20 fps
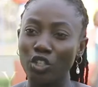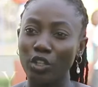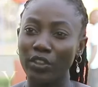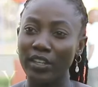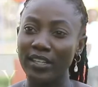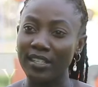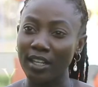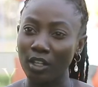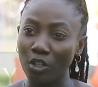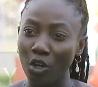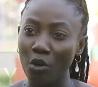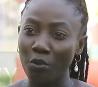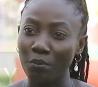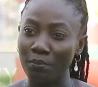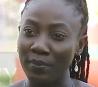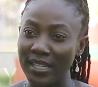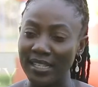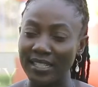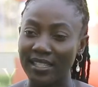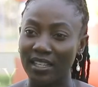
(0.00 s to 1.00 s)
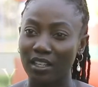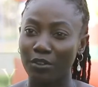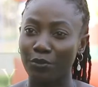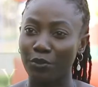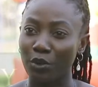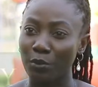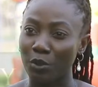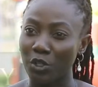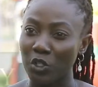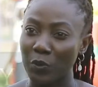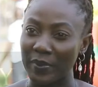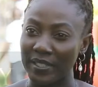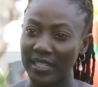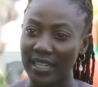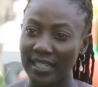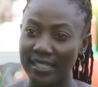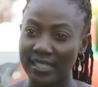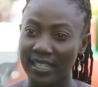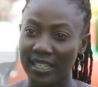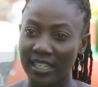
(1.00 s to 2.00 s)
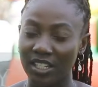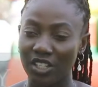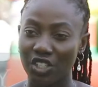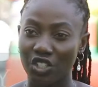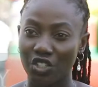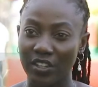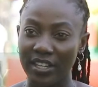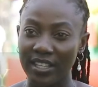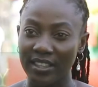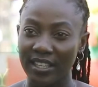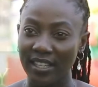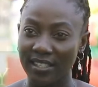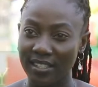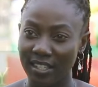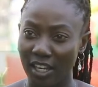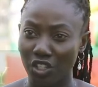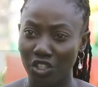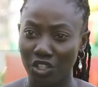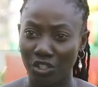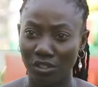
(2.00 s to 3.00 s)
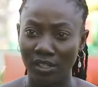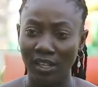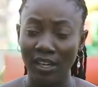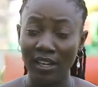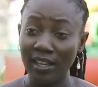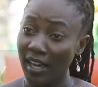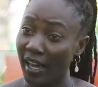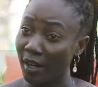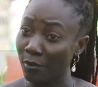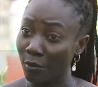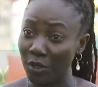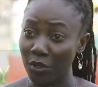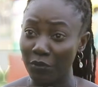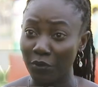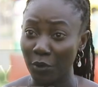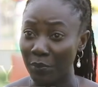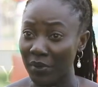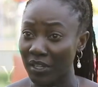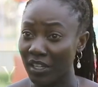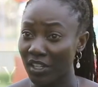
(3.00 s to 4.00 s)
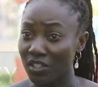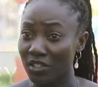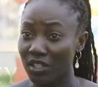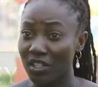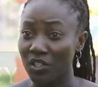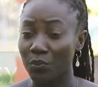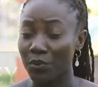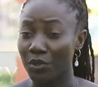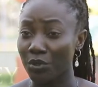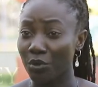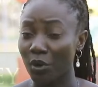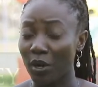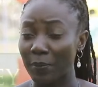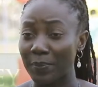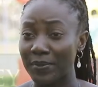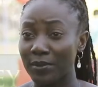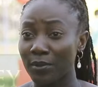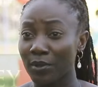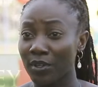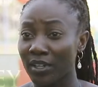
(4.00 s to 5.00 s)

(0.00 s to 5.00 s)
So there's a lot missing from hospitality industry in that section. And one of the biggest things we grew up